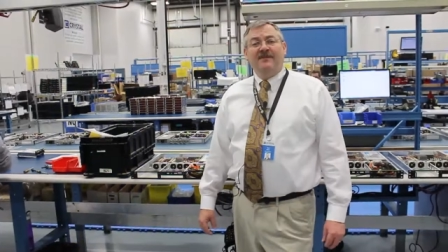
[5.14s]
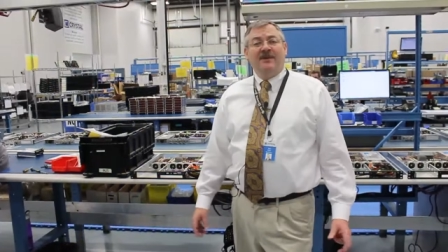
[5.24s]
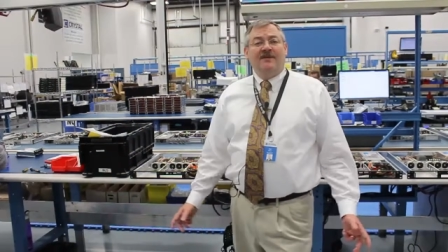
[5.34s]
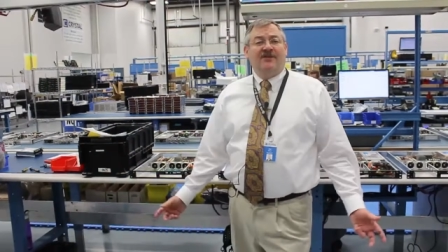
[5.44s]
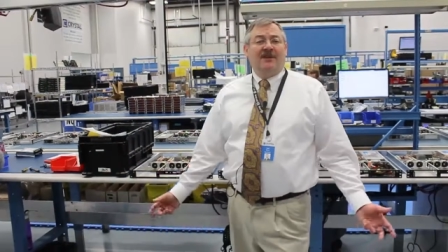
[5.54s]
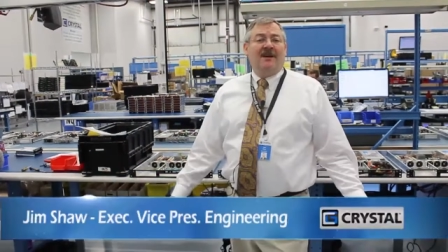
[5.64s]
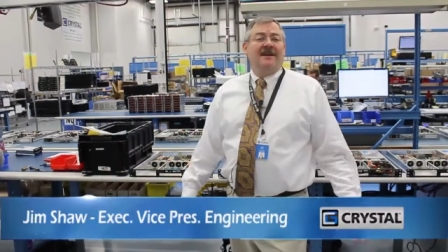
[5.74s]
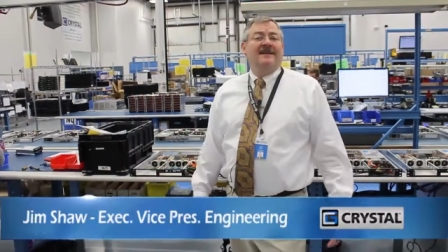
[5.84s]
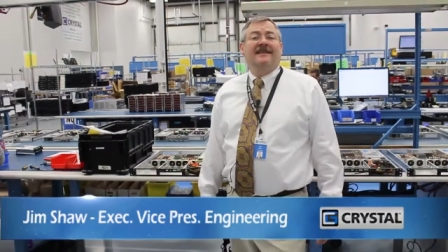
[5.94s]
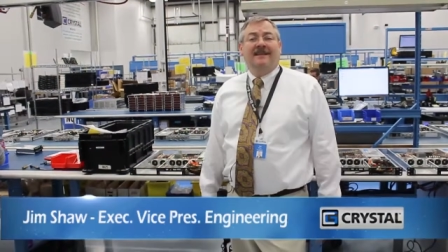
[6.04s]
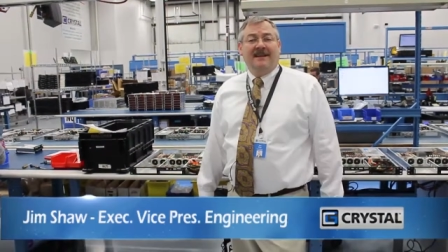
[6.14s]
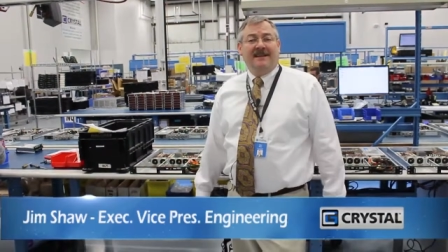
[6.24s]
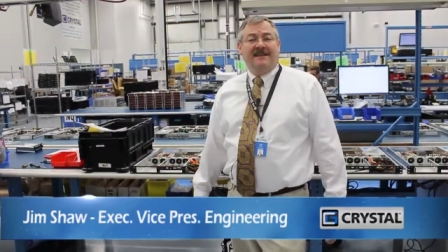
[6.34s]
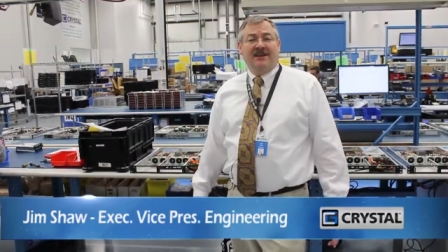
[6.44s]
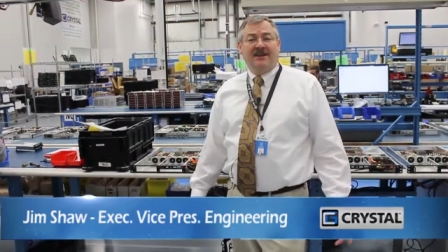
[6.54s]
I'm Jim Shaw,
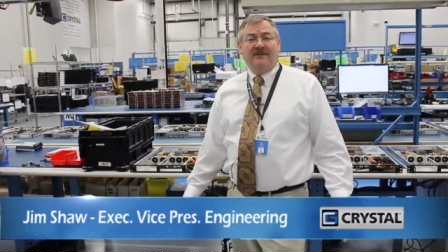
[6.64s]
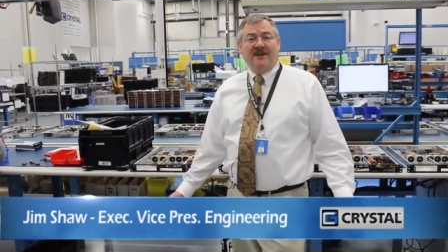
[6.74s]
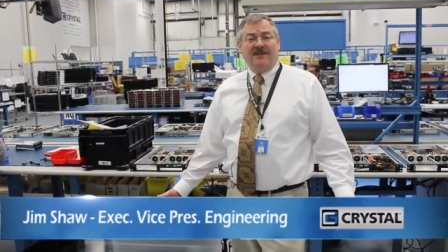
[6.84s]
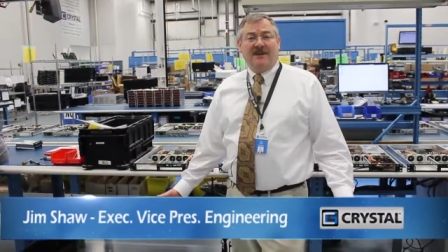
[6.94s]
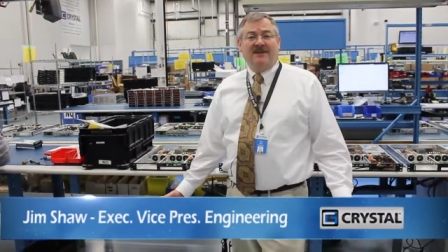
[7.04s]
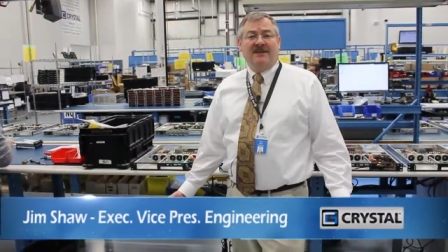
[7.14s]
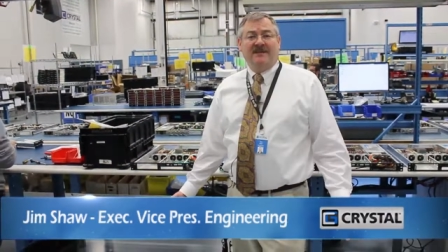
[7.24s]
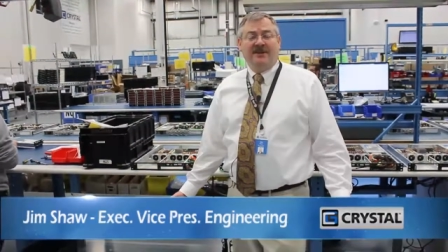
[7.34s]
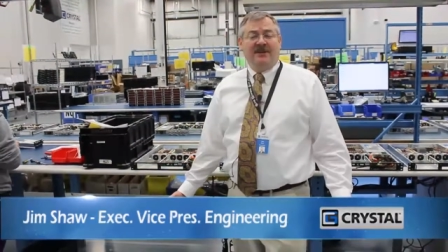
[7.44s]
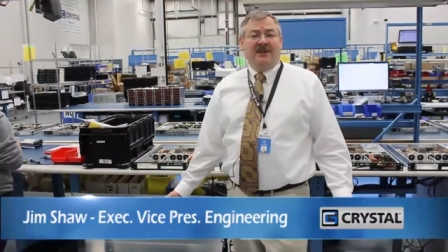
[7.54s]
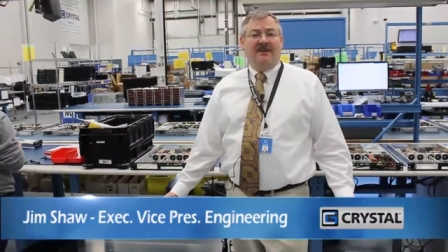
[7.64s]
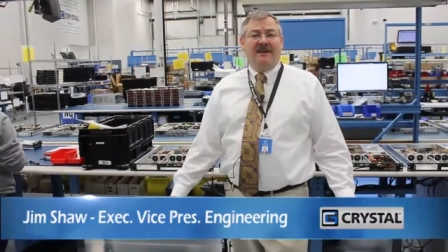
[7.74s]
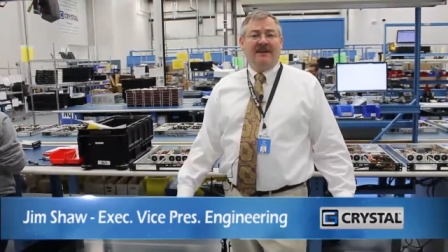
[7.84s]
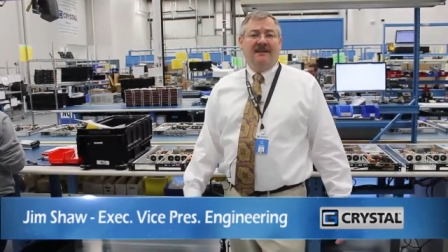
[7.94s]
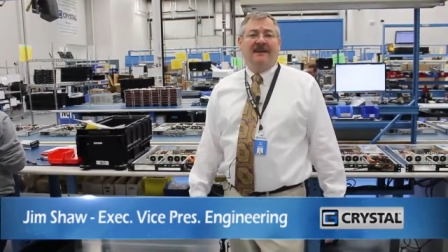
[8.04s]
Executive Vice President of
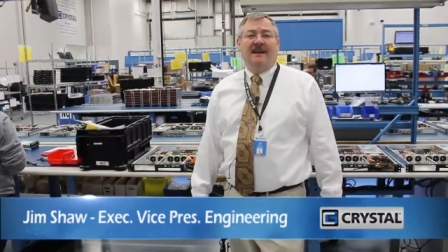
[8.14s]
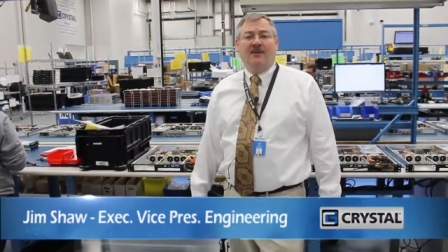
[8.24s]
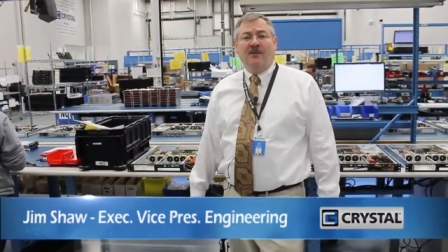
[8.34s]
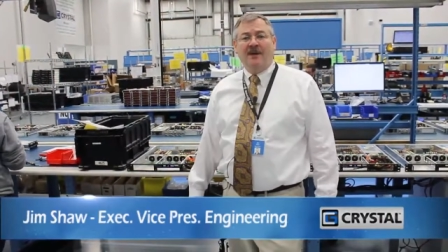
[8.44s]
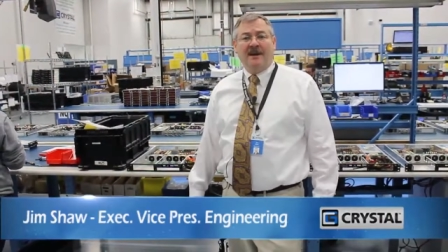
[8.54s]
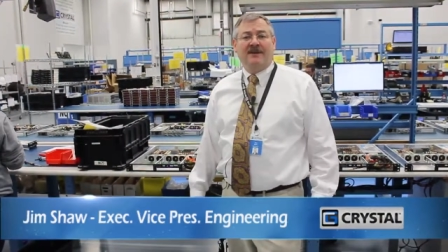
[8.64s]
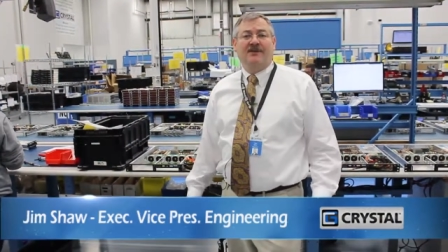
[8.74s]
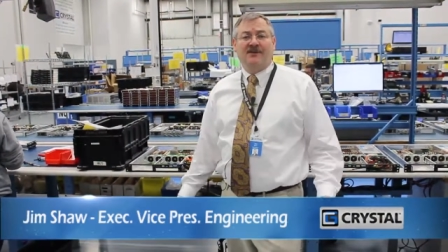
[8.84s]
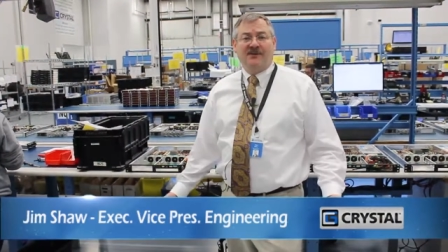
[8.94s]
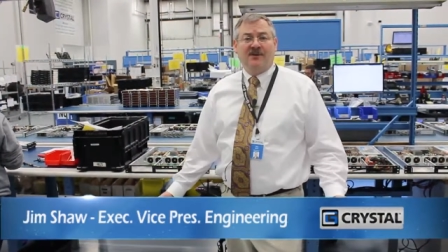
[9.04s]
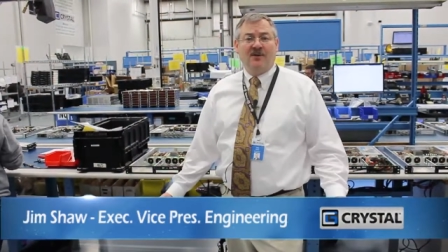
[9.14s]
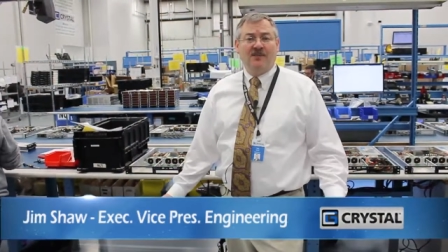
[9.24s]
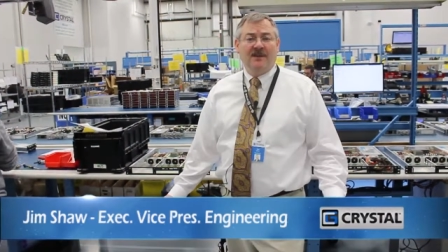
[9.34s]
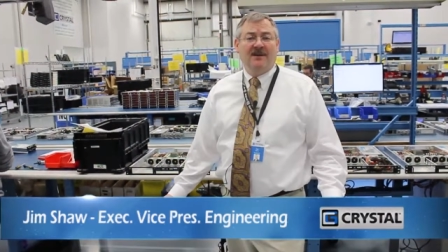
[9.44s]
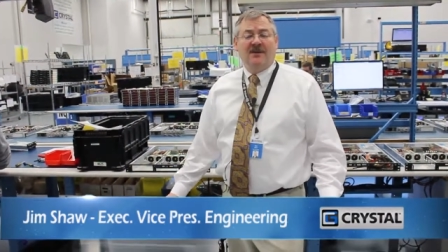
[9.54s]
Engineering, and we're at Crystal Group.